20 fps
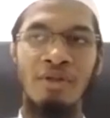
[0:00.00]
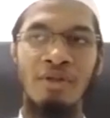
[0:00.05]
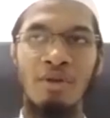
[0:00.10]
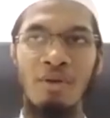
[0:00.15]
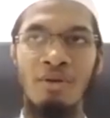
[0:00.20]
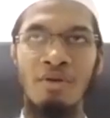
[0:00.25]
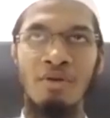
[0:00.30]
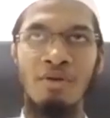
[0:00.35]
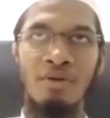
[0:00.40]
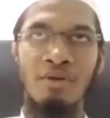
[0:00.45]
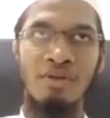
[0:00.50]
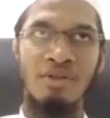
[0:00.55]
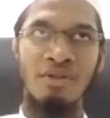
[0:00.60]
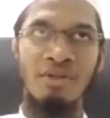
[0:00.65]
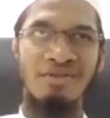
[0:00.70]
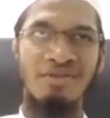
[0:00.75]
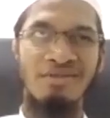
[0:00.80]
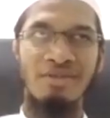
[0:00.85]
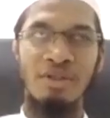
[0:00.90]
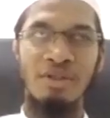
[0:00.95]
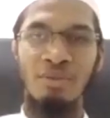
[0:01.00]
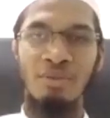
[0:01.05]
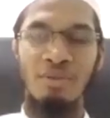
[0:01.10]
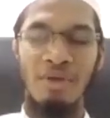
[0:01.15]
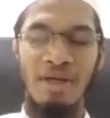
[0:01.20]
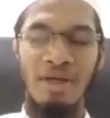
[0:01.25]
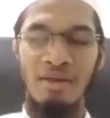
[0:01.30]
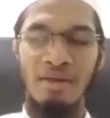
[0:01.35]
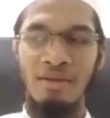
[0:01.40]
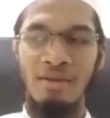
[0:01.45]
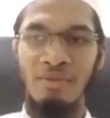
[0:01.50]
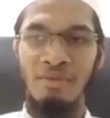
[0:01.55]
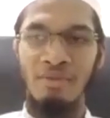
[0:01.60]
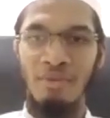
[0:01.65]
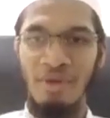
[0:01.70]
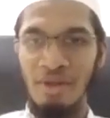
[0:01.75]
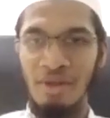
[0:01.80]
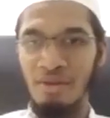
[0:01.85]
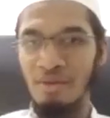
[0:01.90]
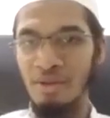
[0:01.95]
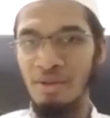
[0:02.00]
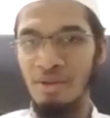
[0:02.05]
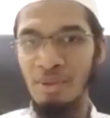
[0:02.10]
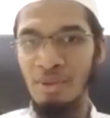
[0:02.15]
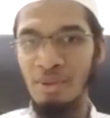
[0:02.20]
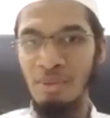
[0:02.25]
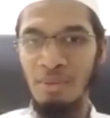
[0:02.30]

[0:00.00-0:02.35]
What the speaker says: or, you know, helping